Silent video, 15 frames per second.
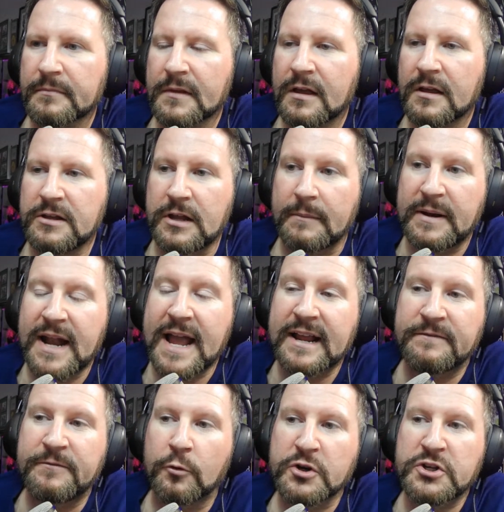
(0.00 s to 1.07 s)
Yeah, I mean, I could
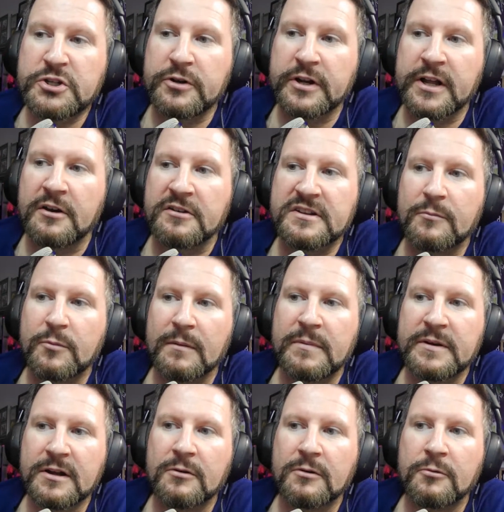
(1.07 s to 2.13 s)
force you to go somewhere, but
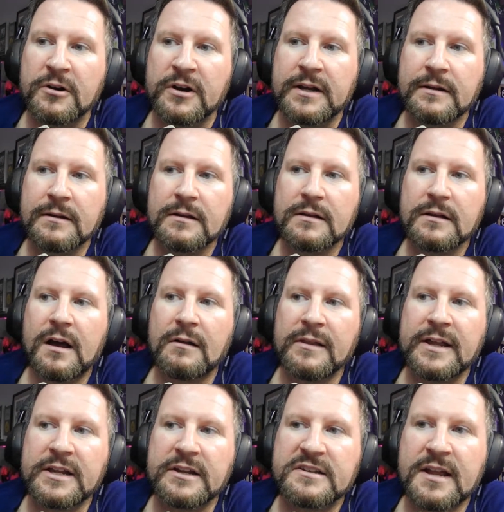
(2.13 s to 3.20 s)
don't worry. I'll let
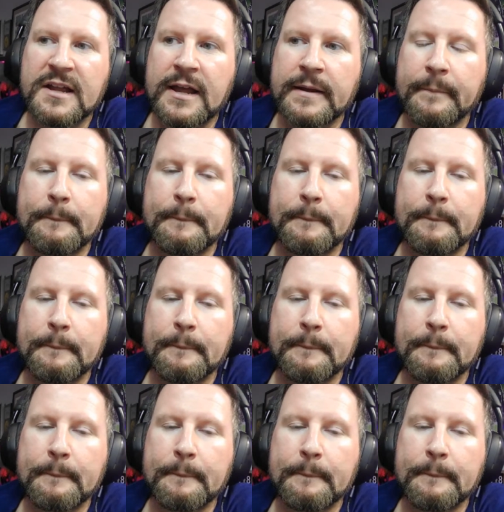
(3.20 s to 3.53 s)
you stay.